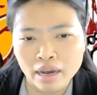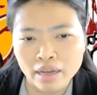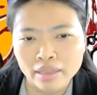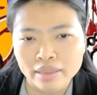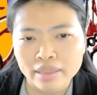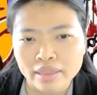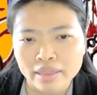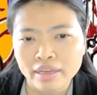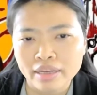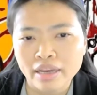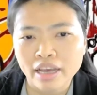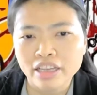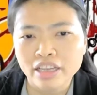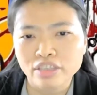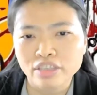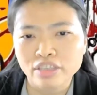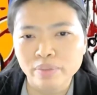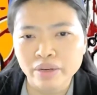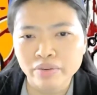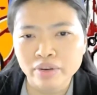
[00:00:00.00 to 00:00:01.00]
The
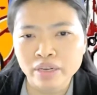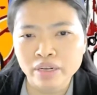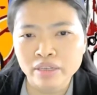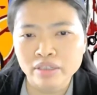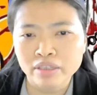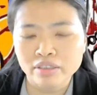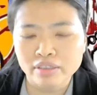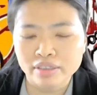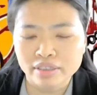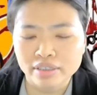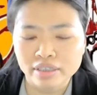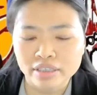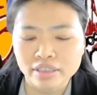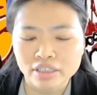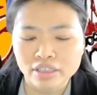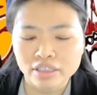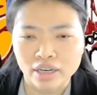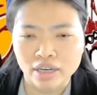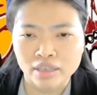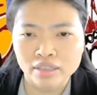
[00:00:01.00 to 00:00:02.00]
experienced
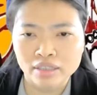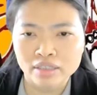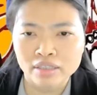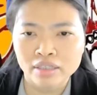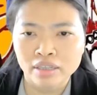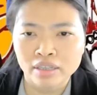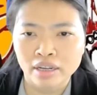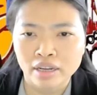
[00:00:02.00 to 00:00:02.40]
teachers